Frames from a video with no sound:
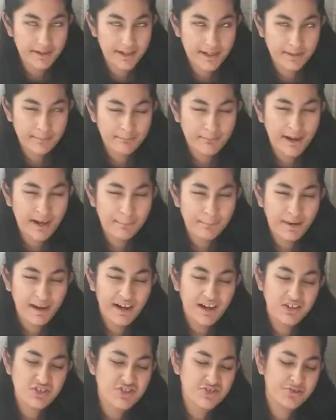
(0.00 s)
In my
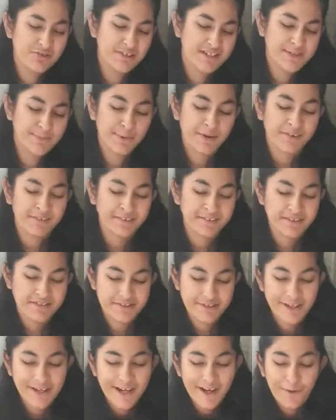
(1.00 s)
personal
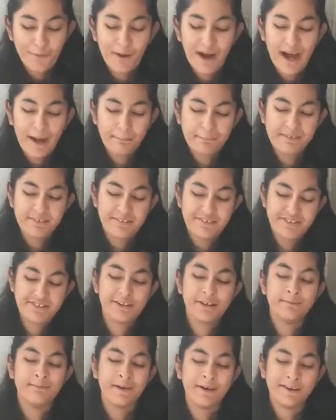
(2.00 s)
experience, what happened to
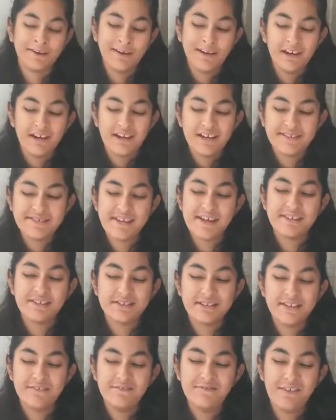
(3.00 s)
Souleyman is
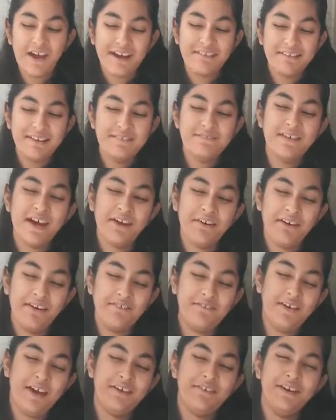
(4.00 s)
actually very,
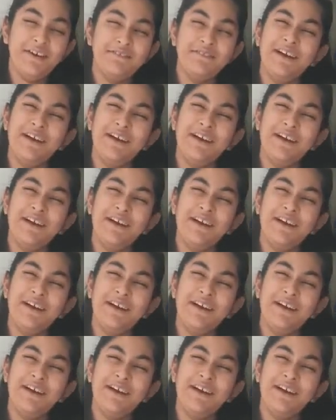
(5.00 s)
very, very,